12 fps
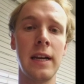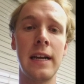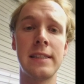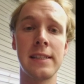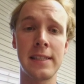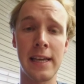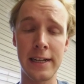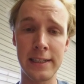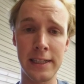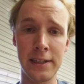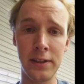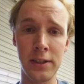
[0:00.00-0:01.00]
It's a
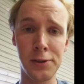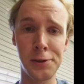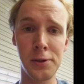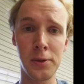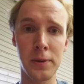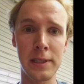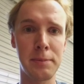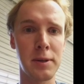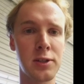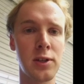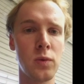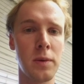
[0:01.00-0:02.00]
sanitary issue,
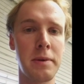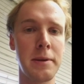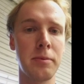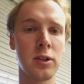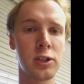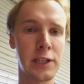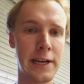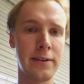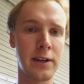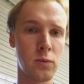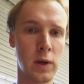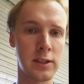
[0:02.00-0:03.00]
especially when people are
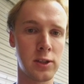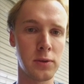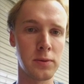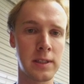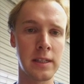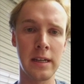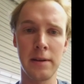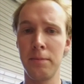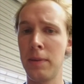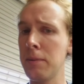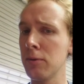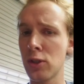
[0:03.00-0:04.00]
sharing wetsuits.
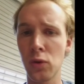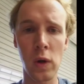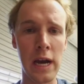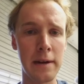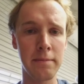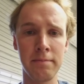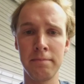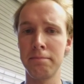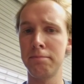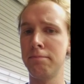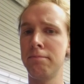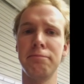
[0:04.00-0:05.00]
People sweat,
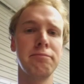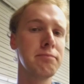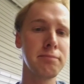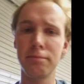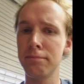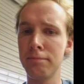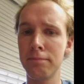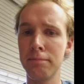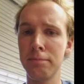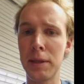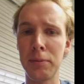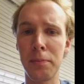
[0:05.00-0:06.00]

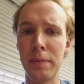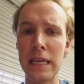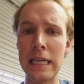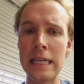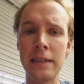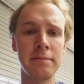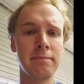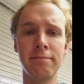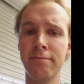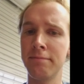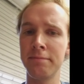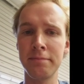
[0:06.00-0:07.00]
people pee,
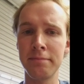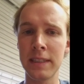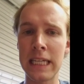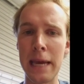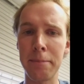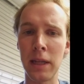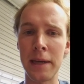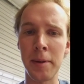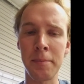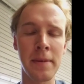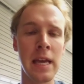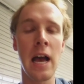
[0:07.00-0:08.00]
can't blame
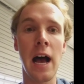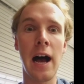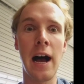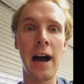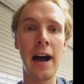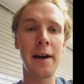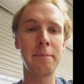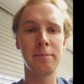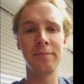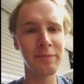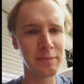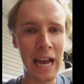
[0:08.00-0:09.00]
them.
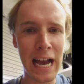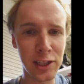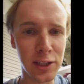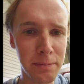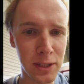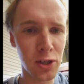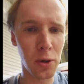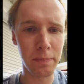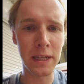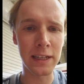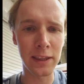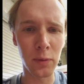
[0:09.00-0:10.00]
Actually, but don't
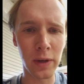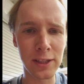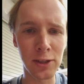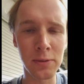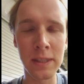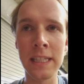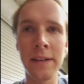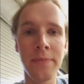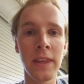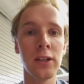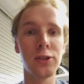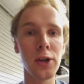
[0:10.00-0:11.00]
pee in the
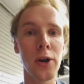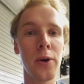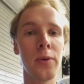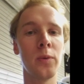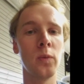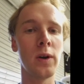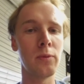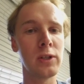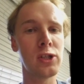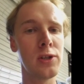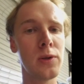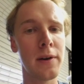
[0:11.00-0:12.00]
wetsuits. So, what we
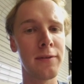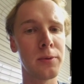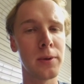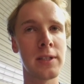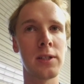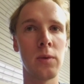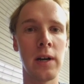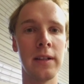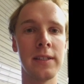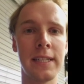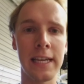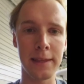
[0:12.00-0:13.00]
should do every once in a while
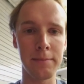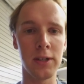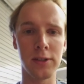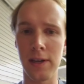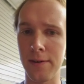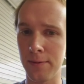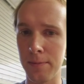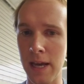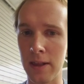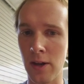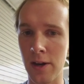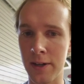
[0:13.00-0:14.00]
is take the Mearzyme from
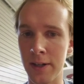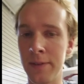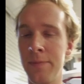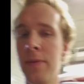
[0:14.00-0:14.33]
that locker,